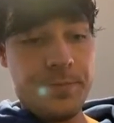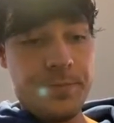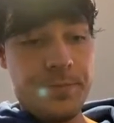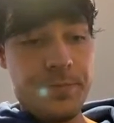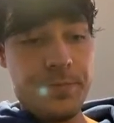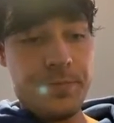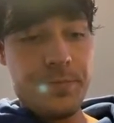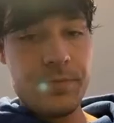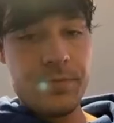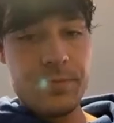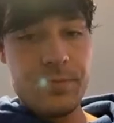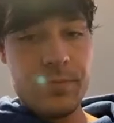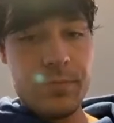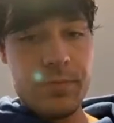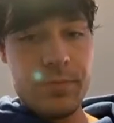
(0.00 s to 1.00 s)

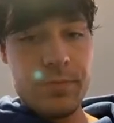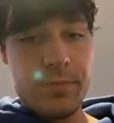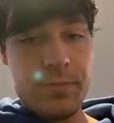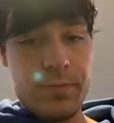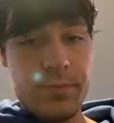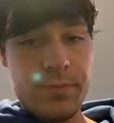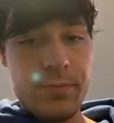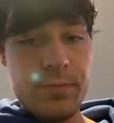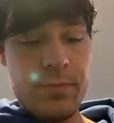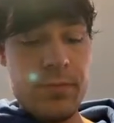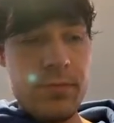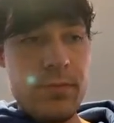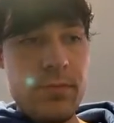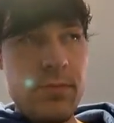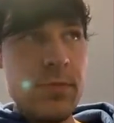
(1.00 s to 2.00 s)
No one is speaking in this clip.